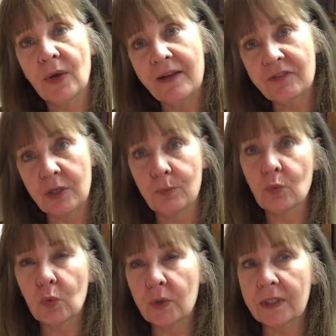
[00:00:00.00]
have
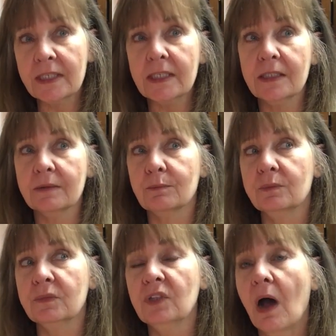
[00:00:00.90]
some really
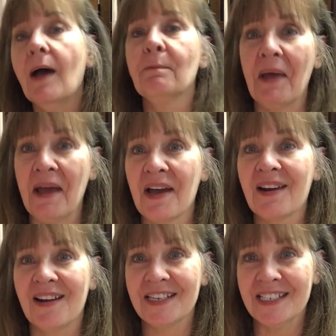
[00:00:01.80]
not bad
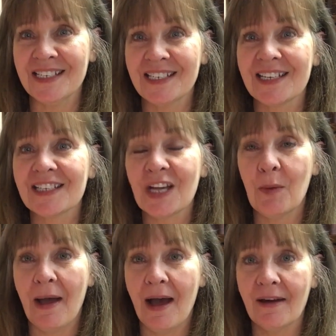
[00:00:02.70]
ideas
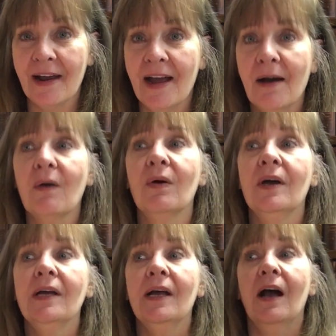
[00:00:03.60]
about how
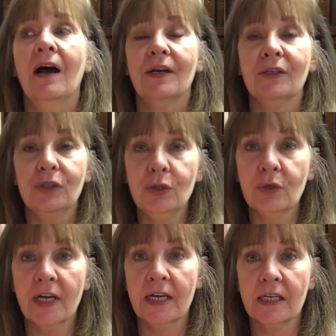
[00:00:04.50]
you
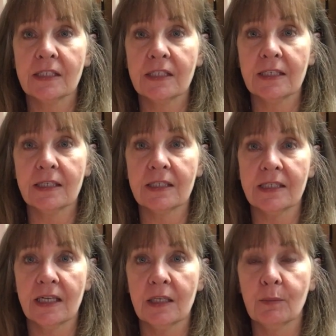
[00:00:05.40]
can
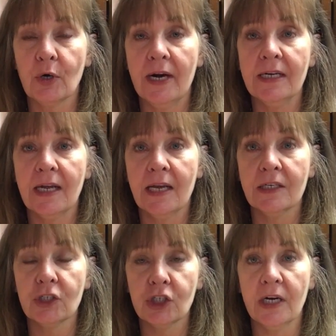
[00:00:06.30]
celebrate and
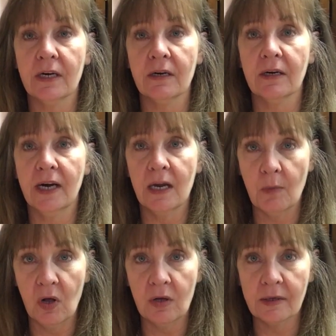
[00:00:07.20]
share
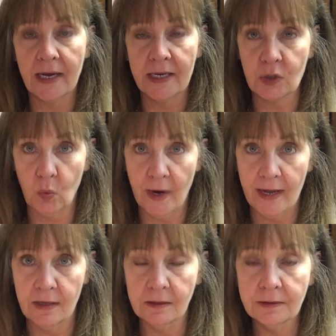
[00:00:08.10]
Imbolc as
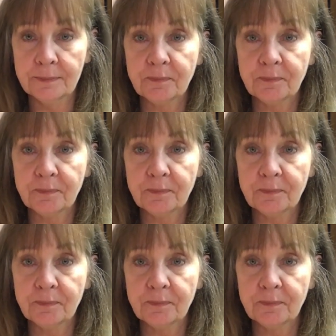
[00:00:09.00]
well.